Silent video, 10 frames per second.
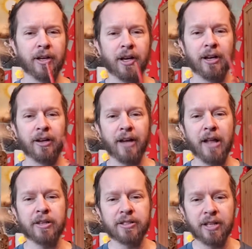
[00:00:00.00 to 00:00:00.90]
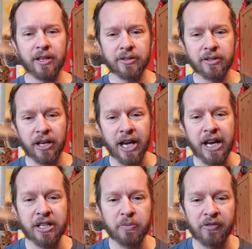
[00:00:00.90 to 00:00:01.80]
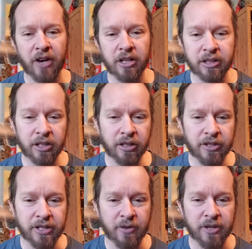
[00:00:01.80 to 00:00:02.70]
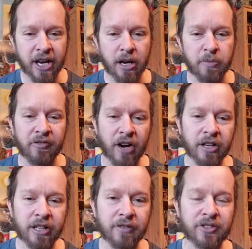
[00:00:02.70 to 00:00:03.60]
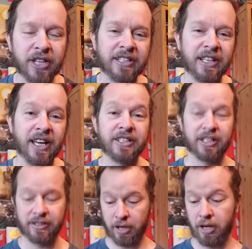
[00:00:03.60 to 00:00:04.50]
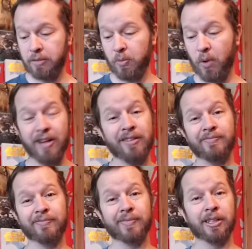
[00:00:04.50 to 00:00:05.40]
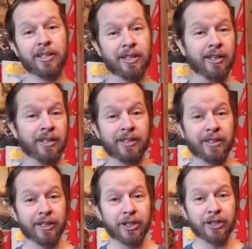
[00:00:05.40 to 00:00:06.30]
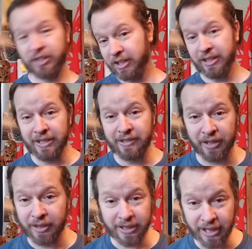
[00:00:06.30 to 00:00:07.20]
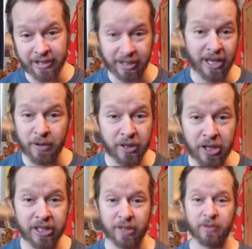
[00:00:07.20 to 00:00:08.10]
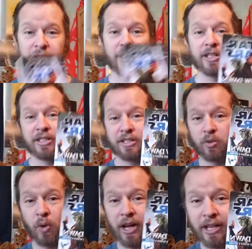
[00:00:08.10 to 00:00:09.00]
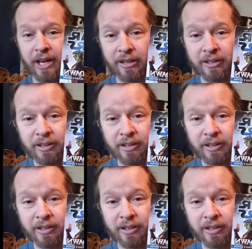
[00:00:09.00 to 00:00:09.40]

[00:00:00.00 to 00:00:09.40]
Uh, Alex says, an agent provocateur sounds like a provocative, sexy agent. Um, well, she is very sexy, I would argue. Uh, she's a Twi'lek,